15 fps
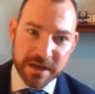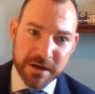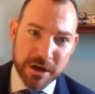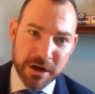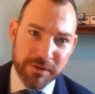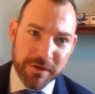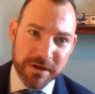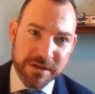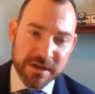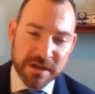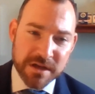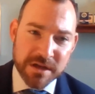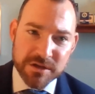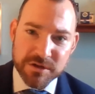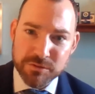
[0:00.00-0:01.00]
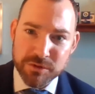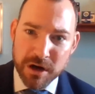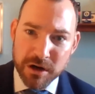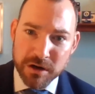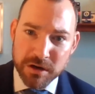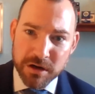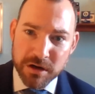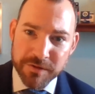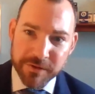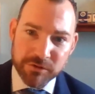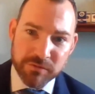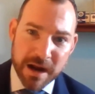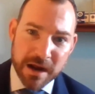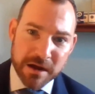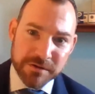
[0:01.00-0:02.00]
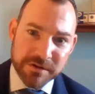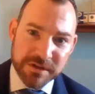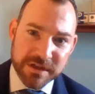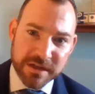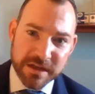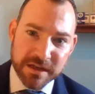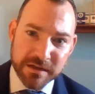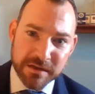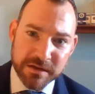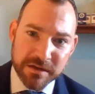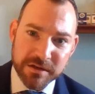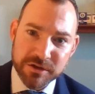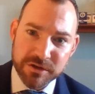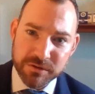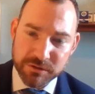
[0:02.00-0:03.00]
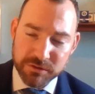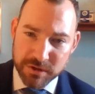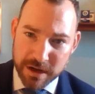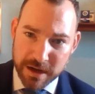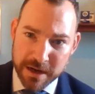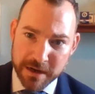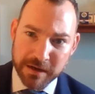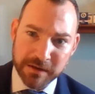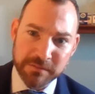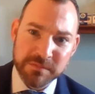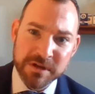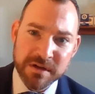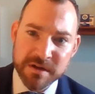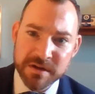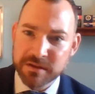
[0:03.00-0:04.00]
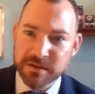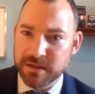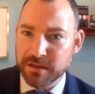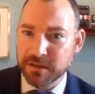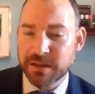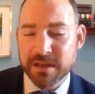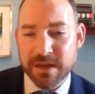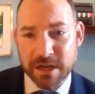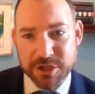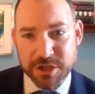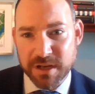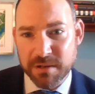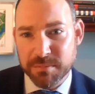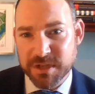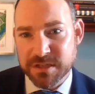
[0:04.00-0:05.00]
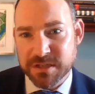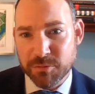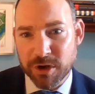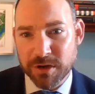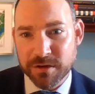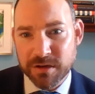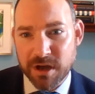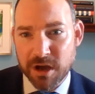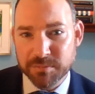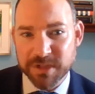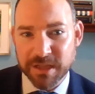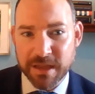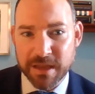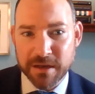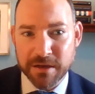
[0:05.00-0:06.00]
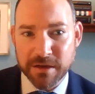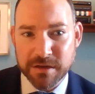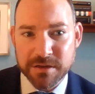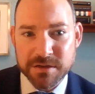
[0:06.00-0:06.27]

I know that you are on the ground in Ukraine and the connection can be somewhat complicated.